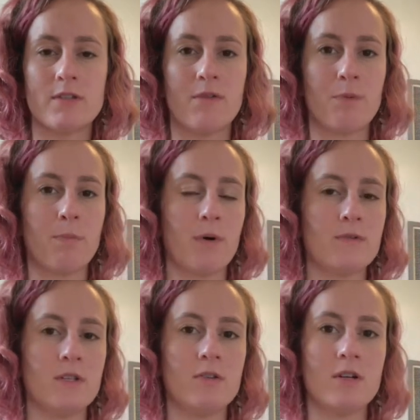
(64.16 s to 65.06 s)
have
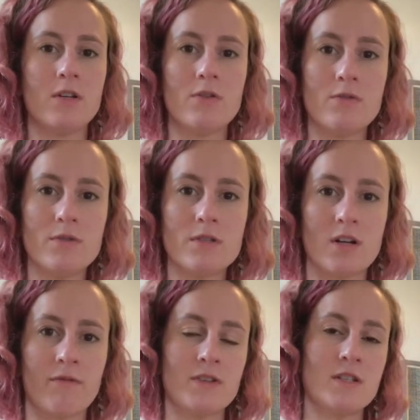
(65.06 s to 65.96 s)
proposed that you can use
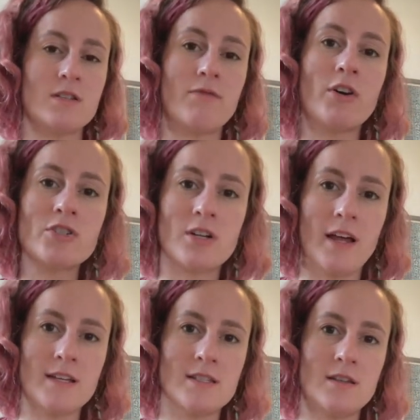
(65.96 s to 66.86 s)
surfaces
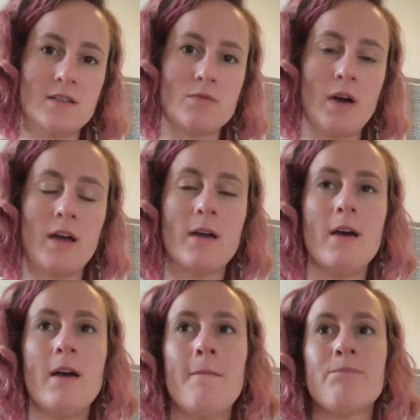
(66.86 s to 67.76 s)
functionalized in this way
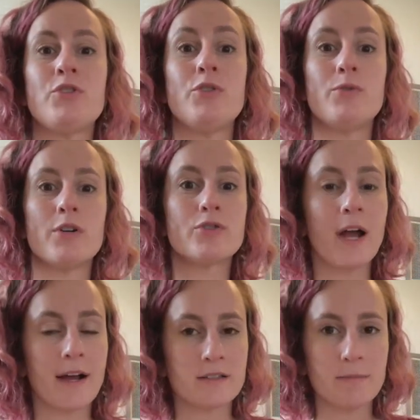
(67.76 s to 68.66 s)
to
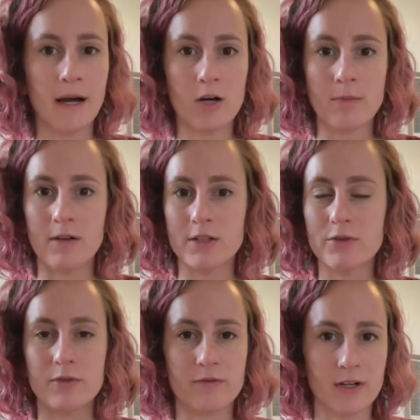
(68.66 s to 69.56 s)
attract a
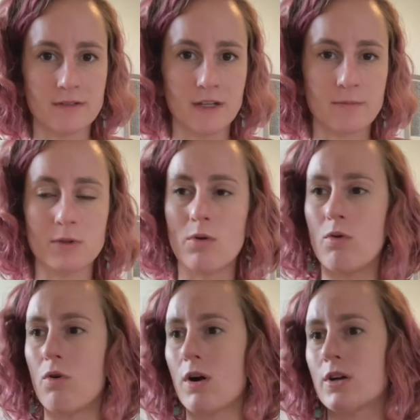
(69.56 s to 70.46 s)
biomolecule, for example,
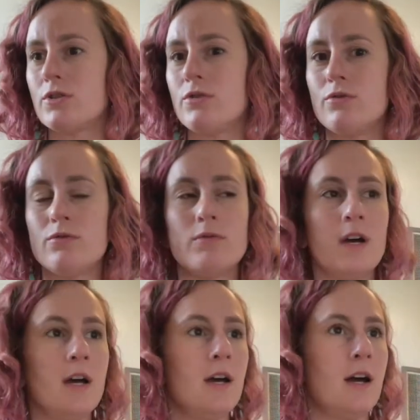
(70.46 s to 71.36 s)
or to
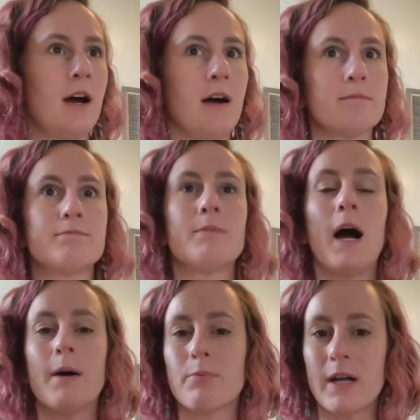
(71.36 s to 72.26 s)

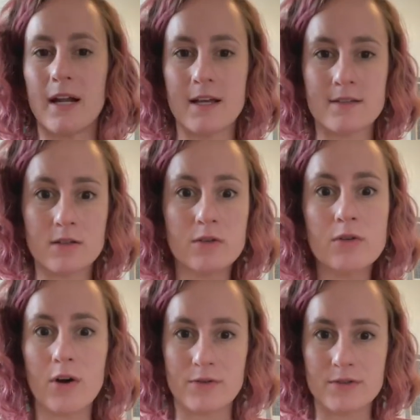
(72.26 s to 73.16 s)
operate as a
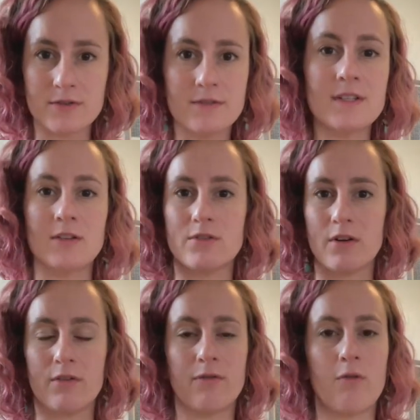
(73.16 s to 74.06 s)
glucose
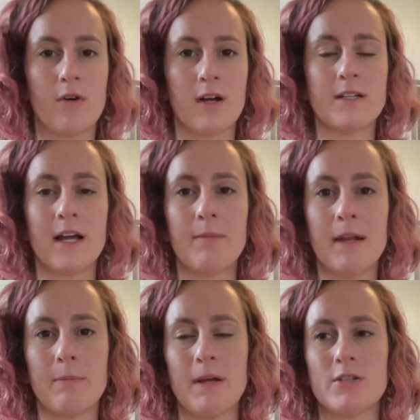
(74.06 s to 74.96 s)
sensor for a
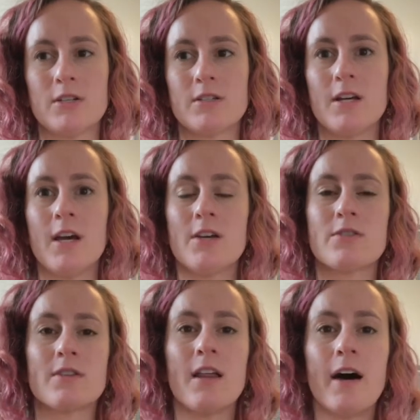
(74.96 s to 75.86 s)
diabetic patient. So
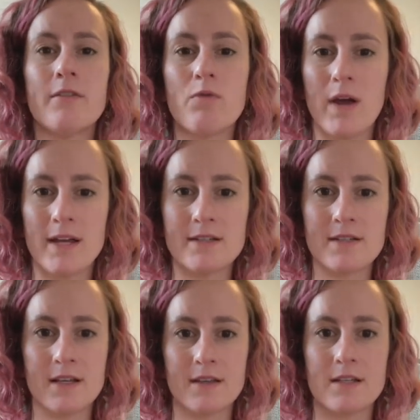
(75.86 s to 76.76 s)
there's a lot of ways
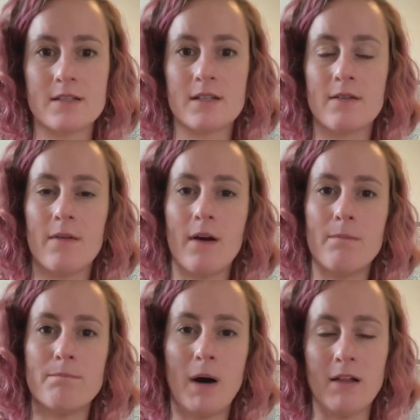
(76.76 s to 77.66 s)
that these
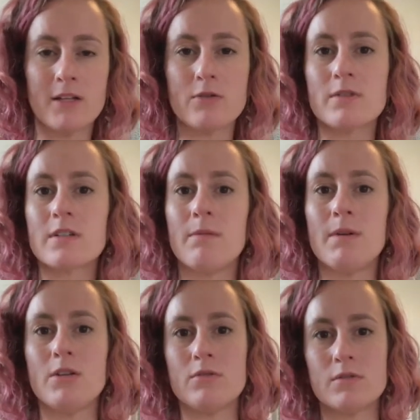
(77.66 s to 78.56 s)
molecules can be
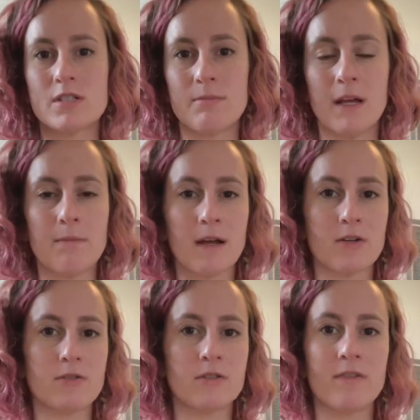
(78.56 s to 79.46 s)
used to make
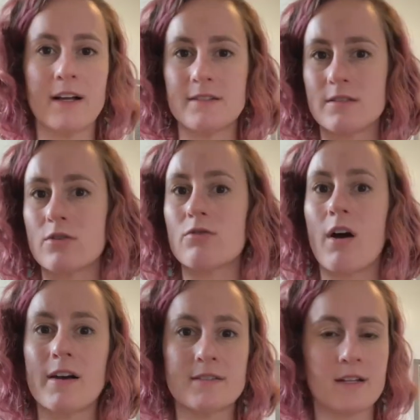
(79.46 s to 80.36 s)
medical devices
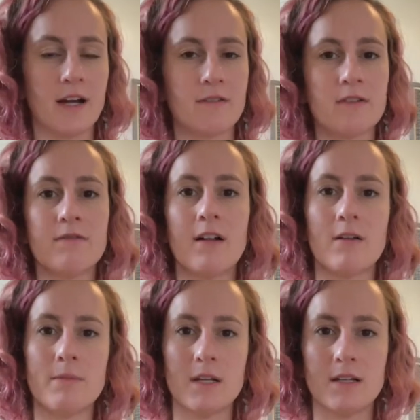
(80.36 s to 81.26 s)
across kind of
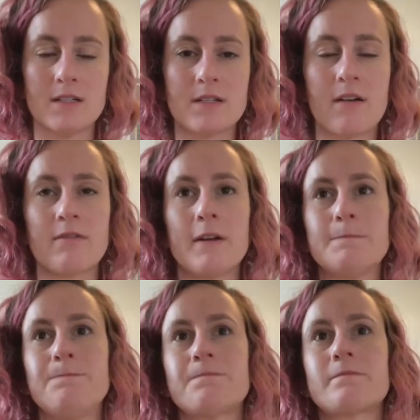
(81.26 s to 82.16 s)
development and discovery.
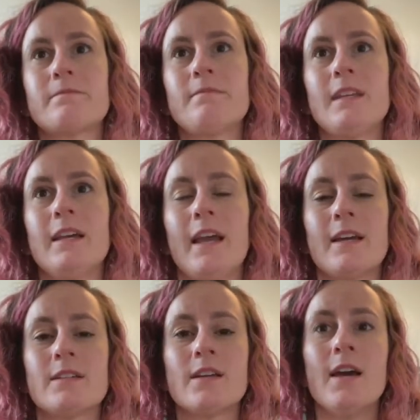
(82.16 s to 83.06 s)

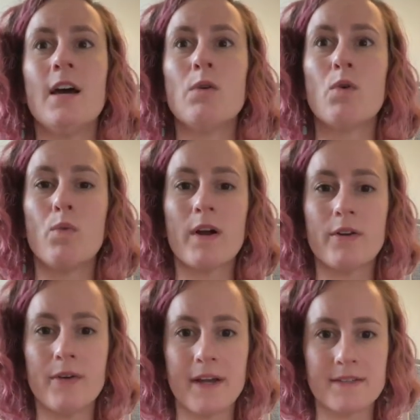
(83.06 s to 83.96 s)
And what we're
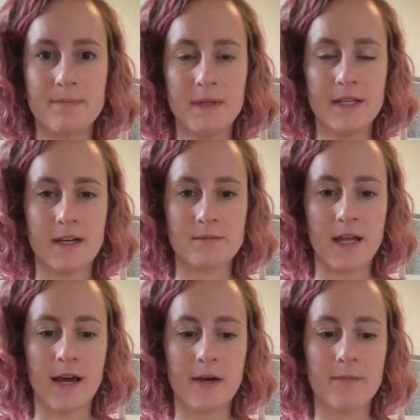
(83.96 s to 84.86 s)
doing as a PChem
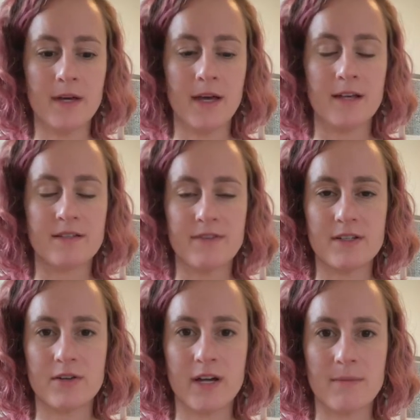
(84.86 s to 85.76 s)
lab, as a
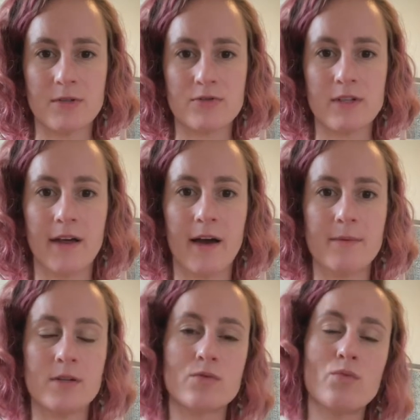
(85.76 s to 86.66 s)
physical chemistry lab,
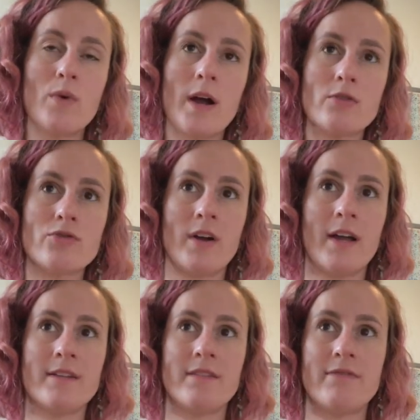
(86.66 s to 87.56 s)
is we're
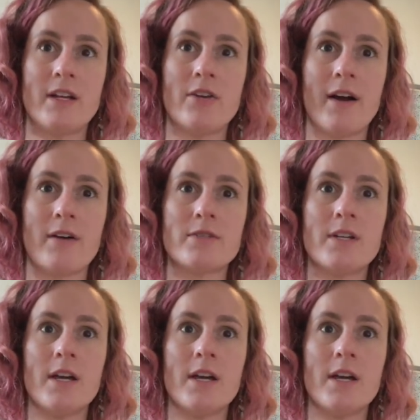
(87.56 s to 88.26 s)
trying to figure out